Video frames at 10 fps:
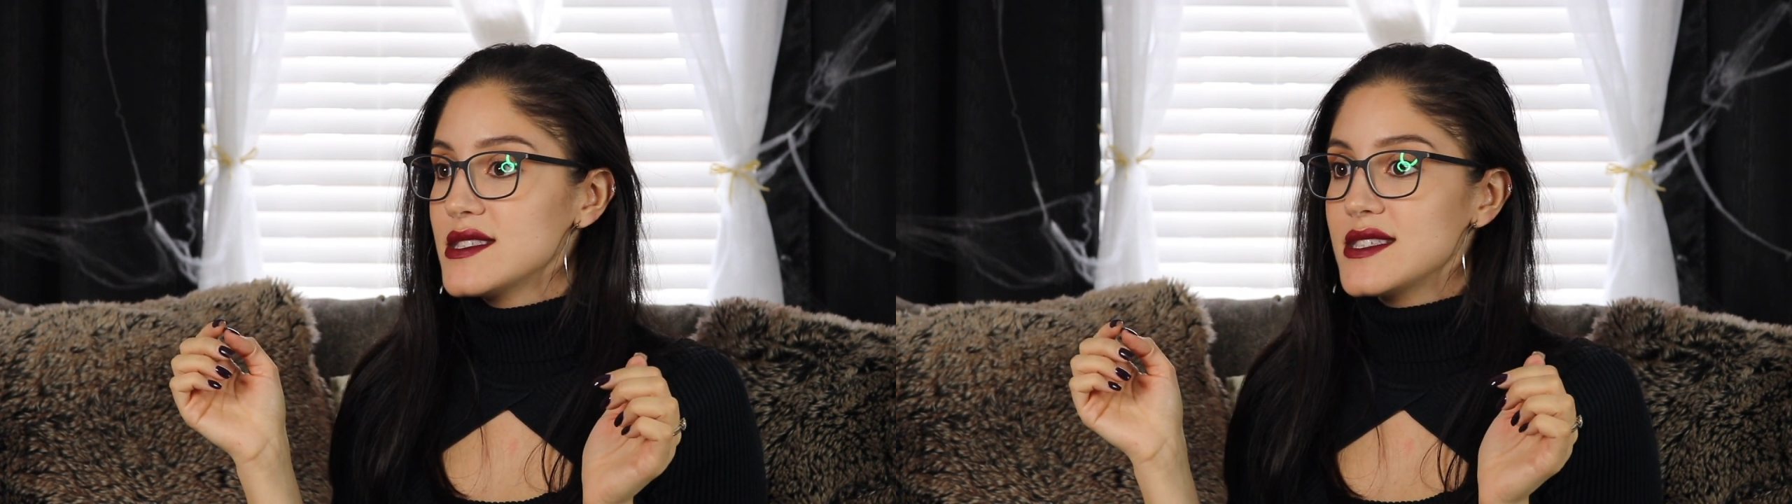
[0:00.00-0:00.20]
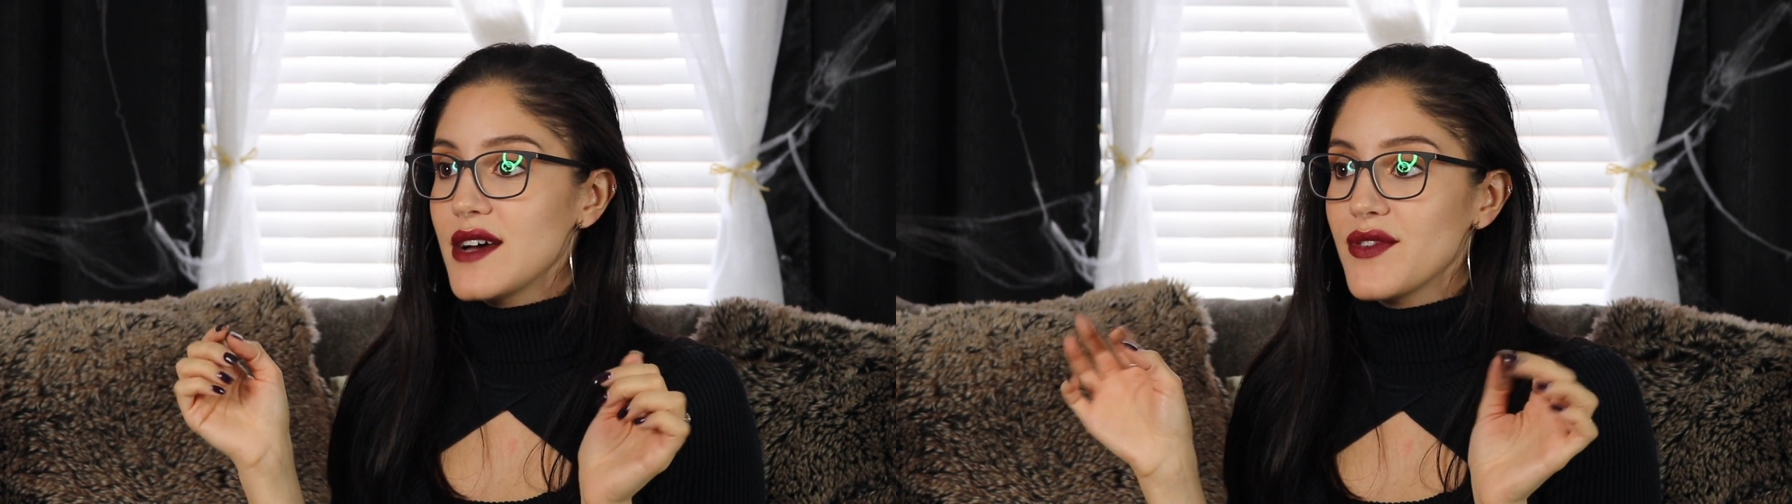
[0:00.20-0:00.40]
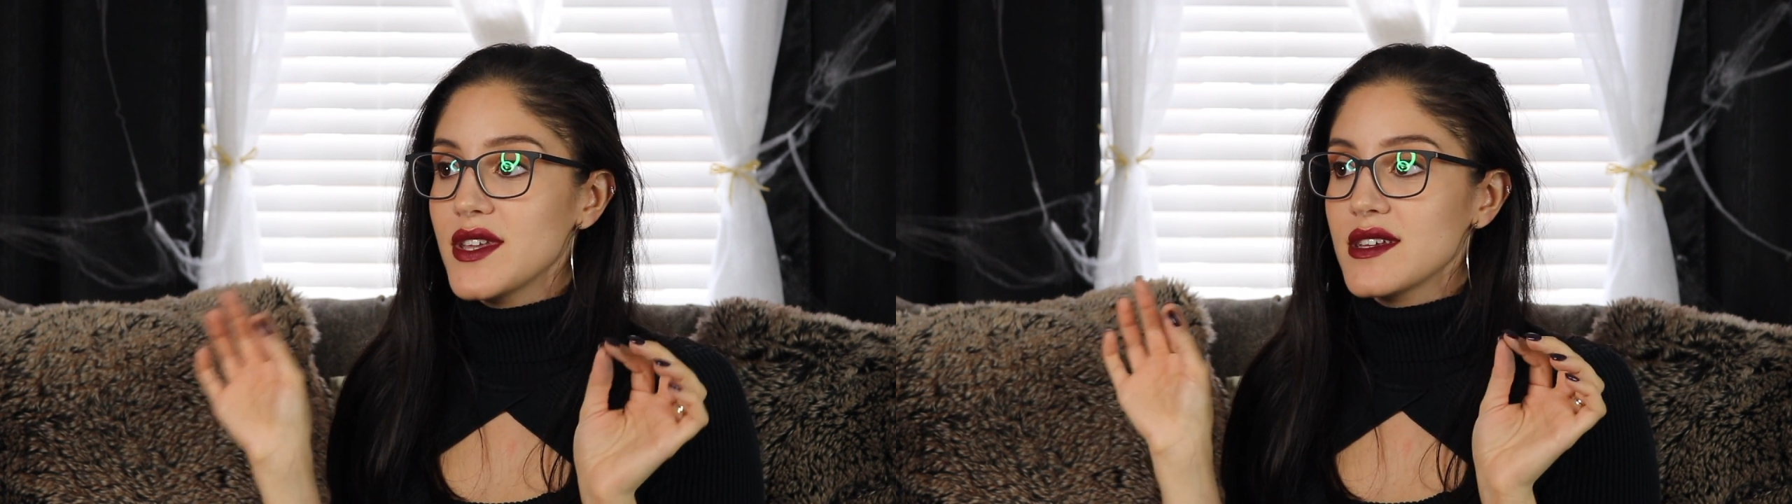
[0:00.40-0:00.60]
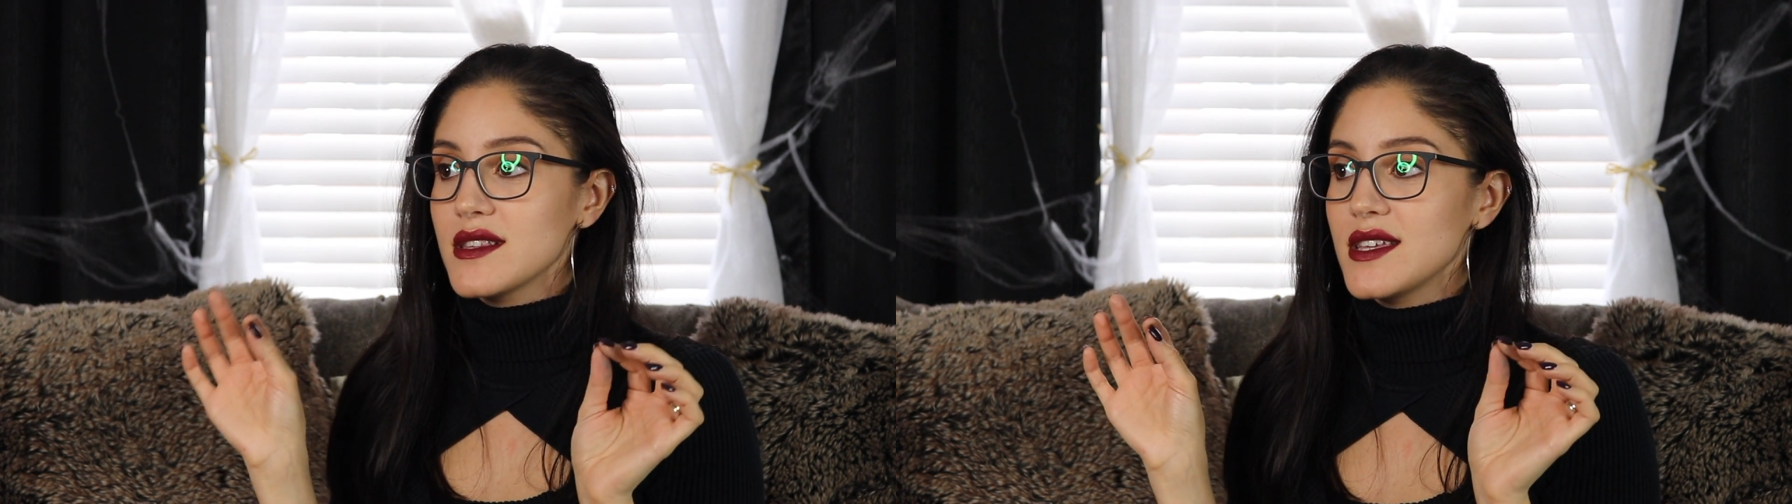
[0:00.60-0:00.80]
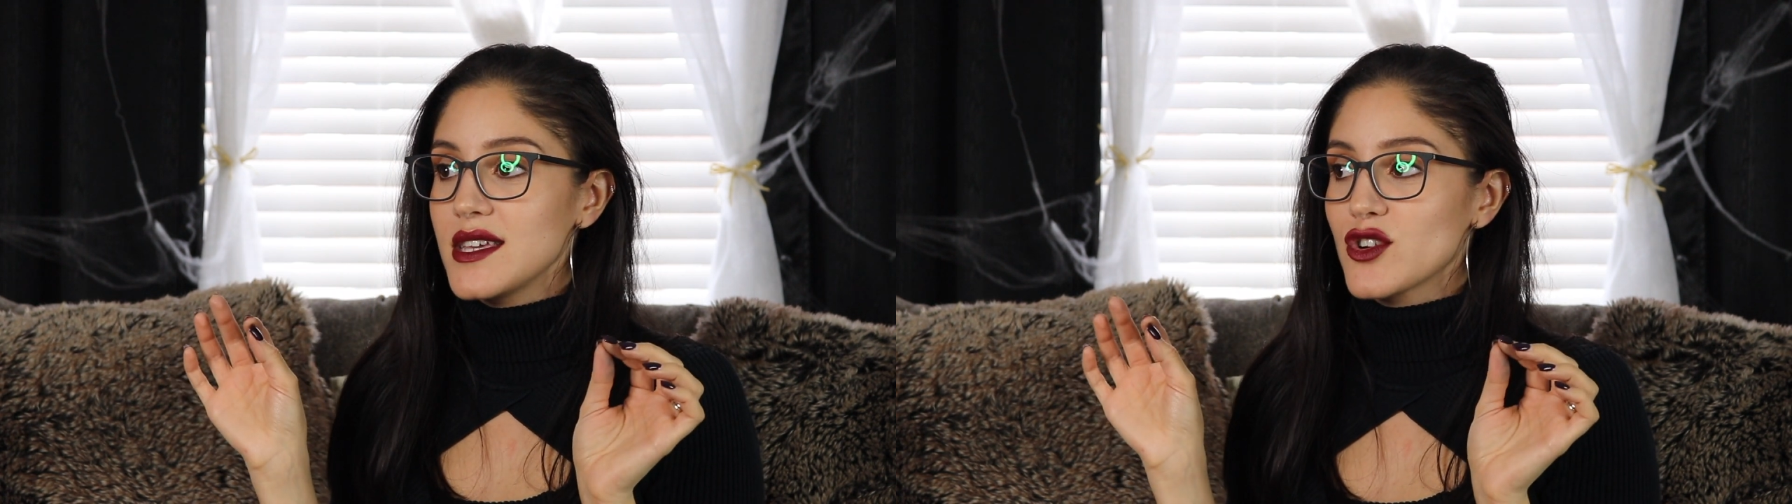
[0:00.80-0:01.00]

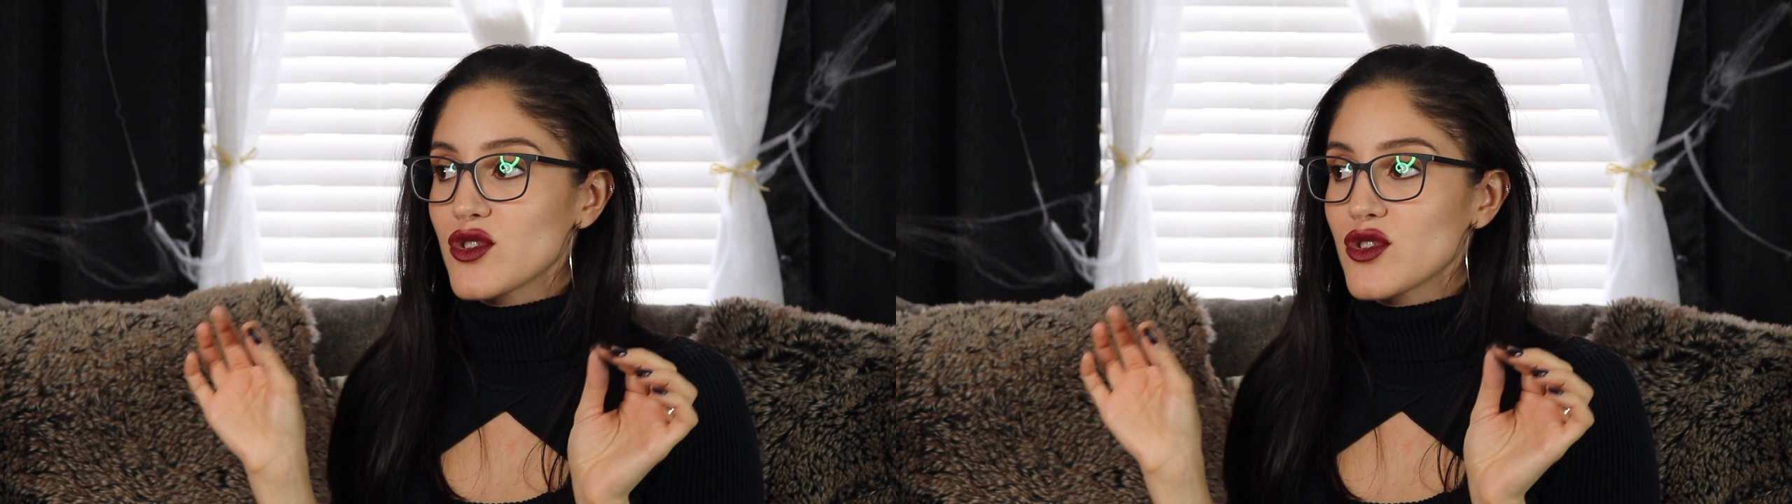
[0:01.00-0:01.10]
definitely